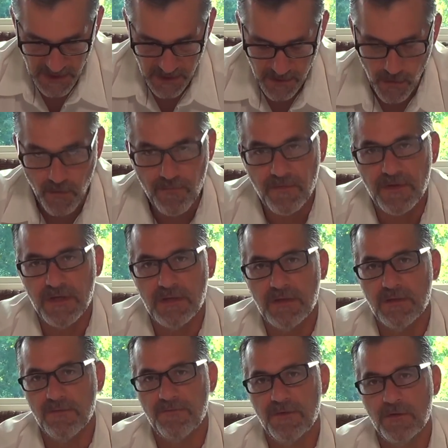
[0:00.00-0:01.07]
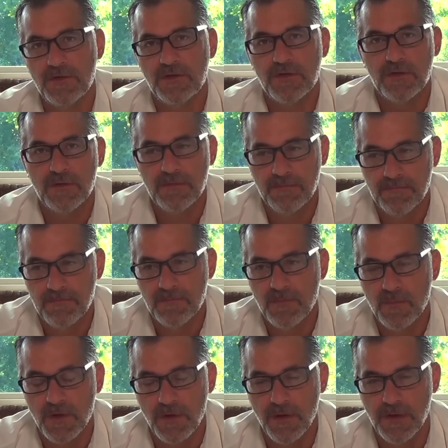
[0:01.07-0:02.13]
hopefully into the future.
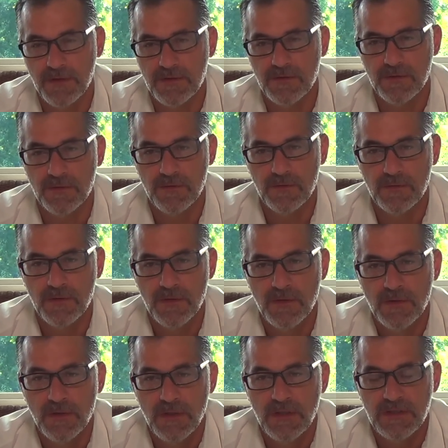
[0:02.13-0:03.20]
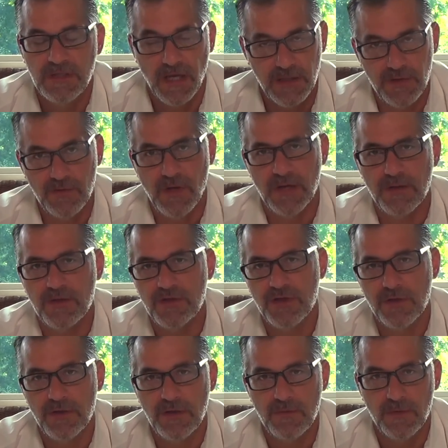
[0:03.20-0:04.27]
We're going to take you on the
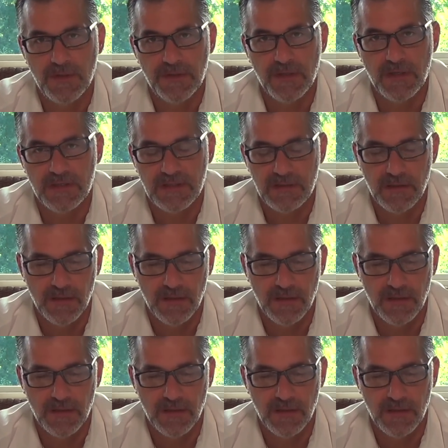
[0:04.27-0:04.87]
journey with us.